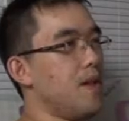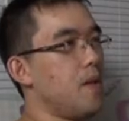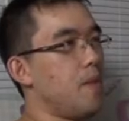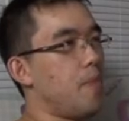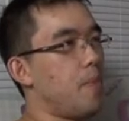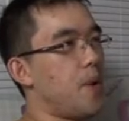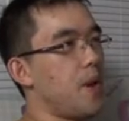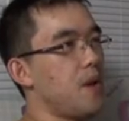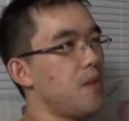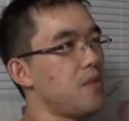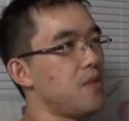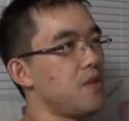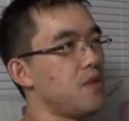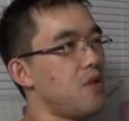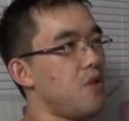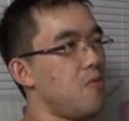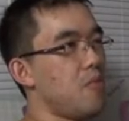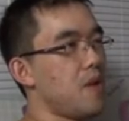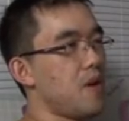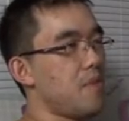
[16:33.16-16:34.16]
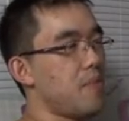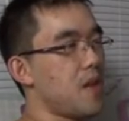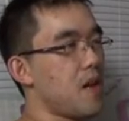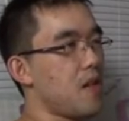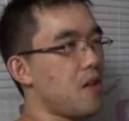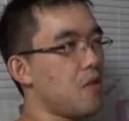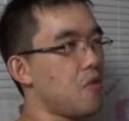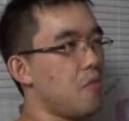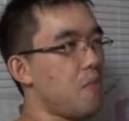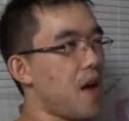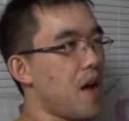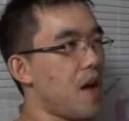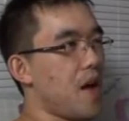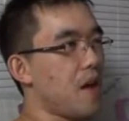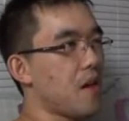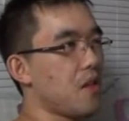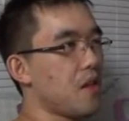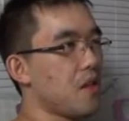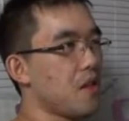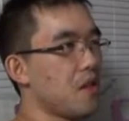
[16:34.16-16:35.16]
the bear was to open up that little
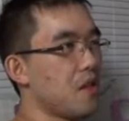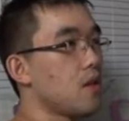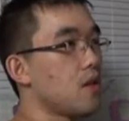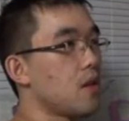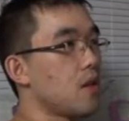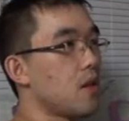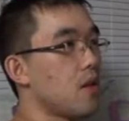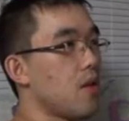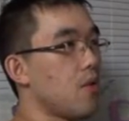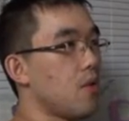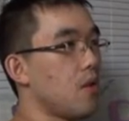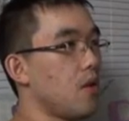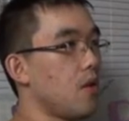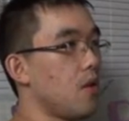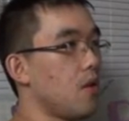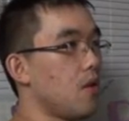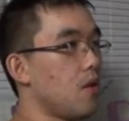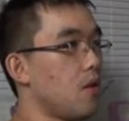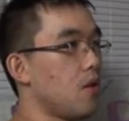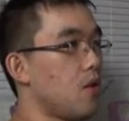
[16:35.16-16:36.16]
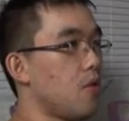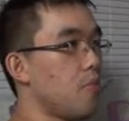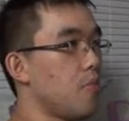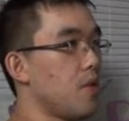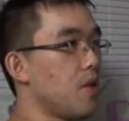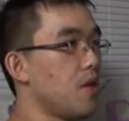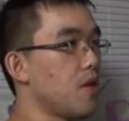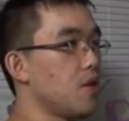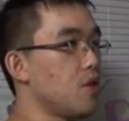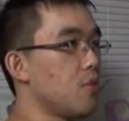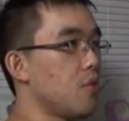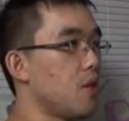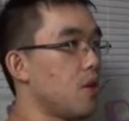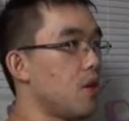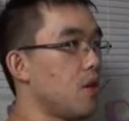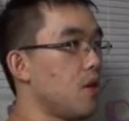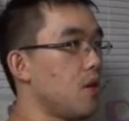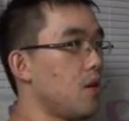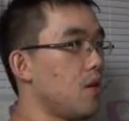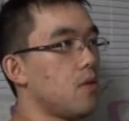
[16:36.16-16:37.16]
path. That will open this
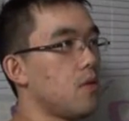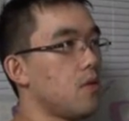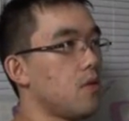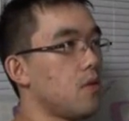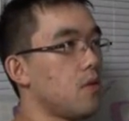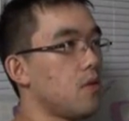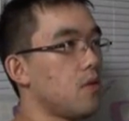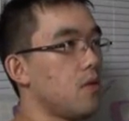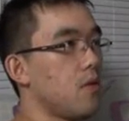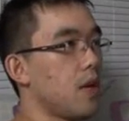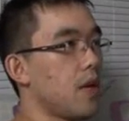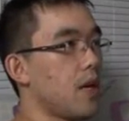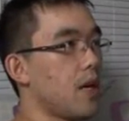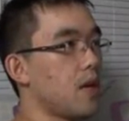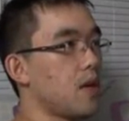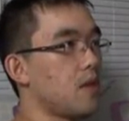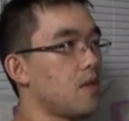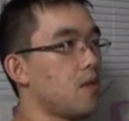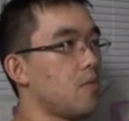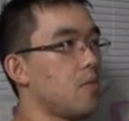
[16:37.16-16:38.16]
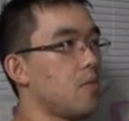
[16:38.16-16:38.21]
one. Well, oh, I got